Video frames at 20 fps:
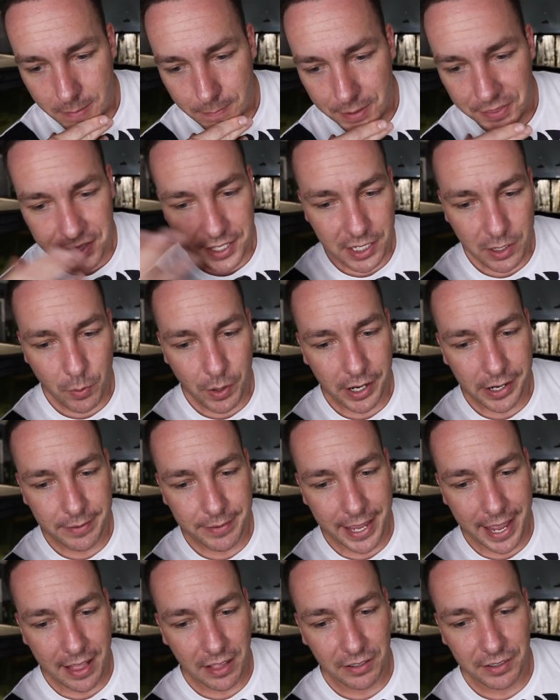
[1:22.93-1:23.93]
But the
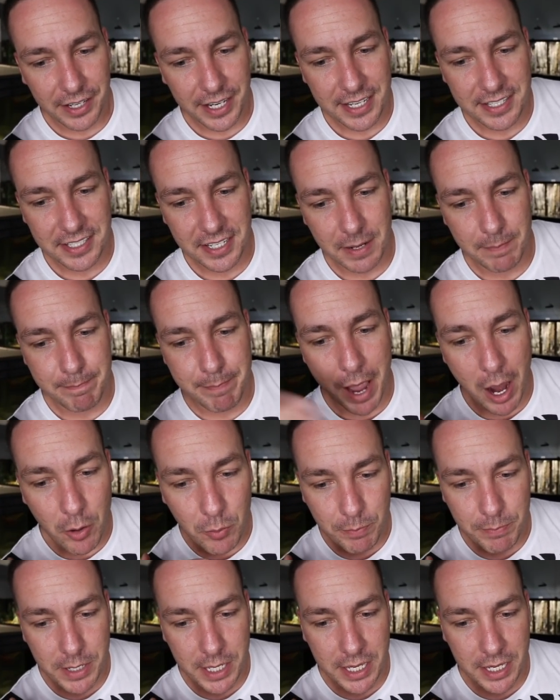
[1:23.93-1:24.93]
aquarium gallery isn't
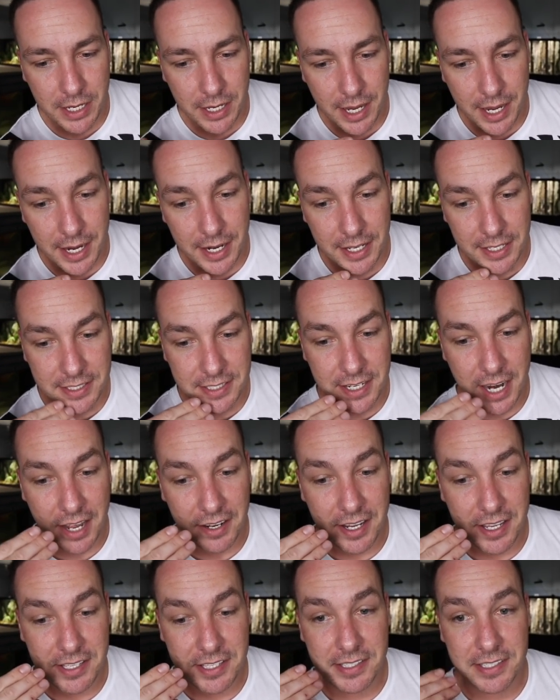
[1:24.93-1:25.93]
about me and it's
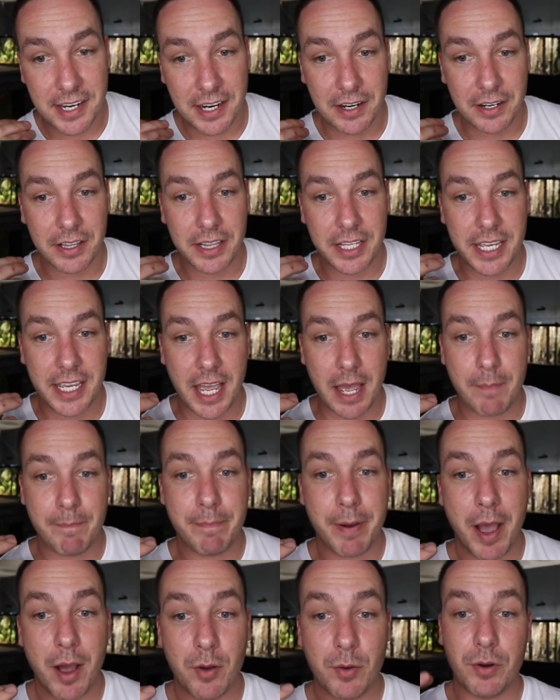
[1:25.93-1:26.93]
not necessarily
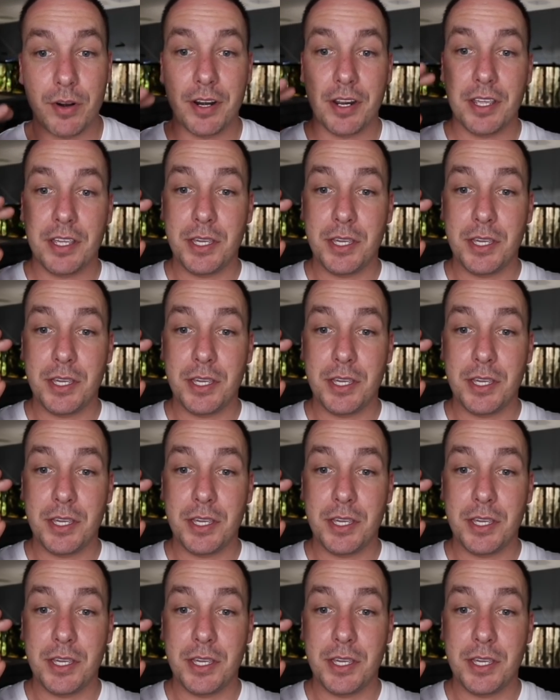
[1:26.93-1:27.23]
about